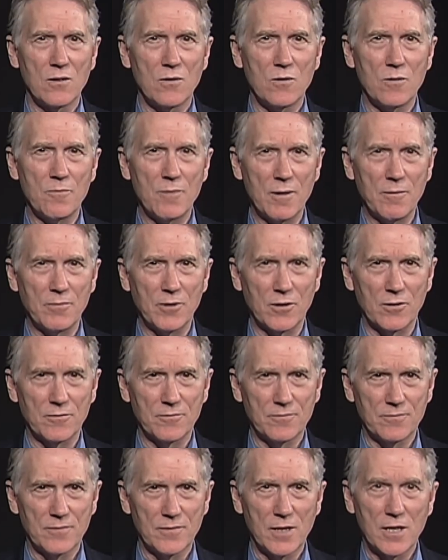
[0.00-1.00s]
Remember,
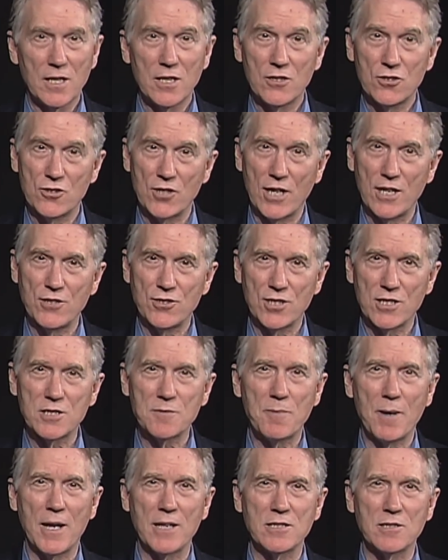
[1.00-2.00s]
change is
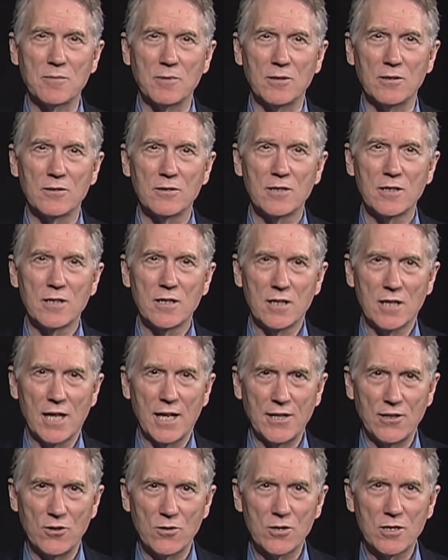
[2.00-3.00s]
possible,
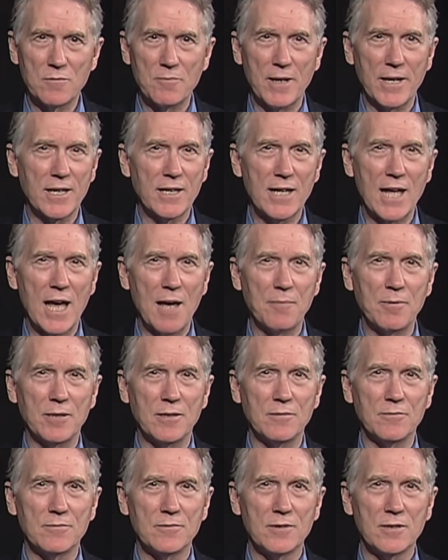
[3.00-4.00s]
and you can make it happen.
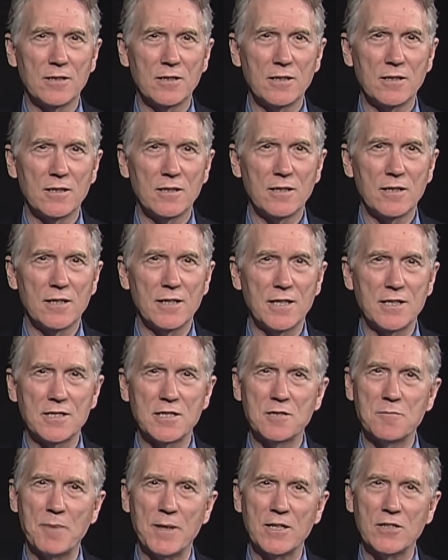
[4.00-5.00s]
This
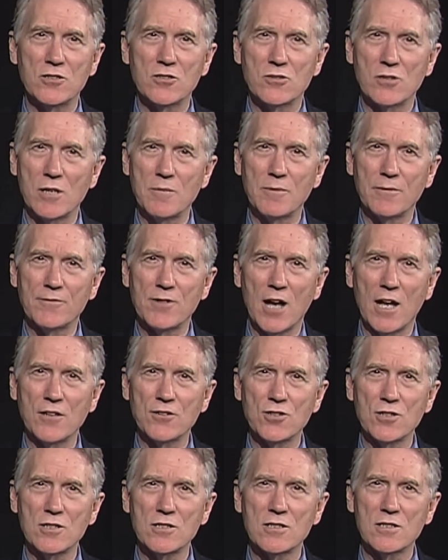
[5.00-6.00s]
has been Stream of
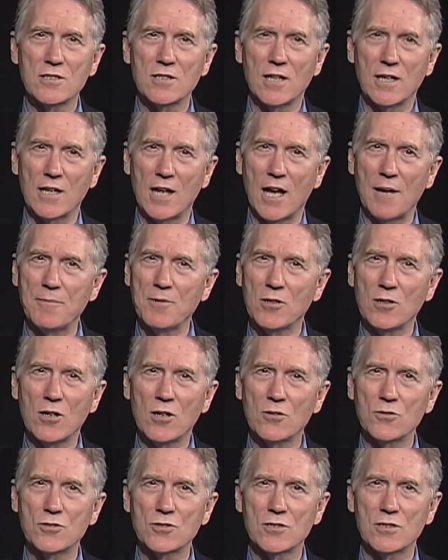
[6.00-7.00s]
Conscience, and I'm your
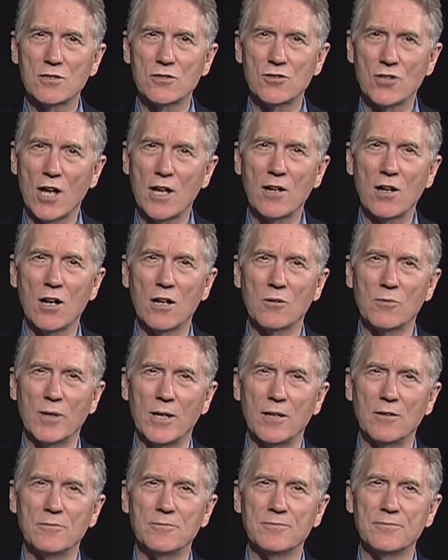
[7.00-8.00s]
host, John
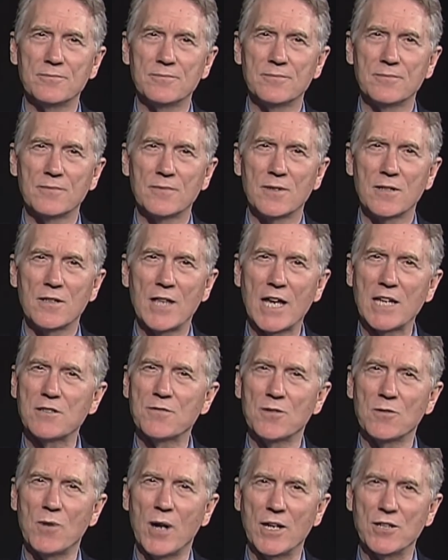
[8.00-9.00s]
Hartwell. Thanks
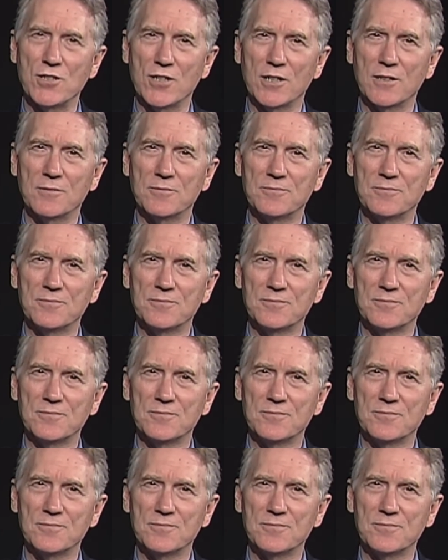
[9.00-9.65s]
for watching.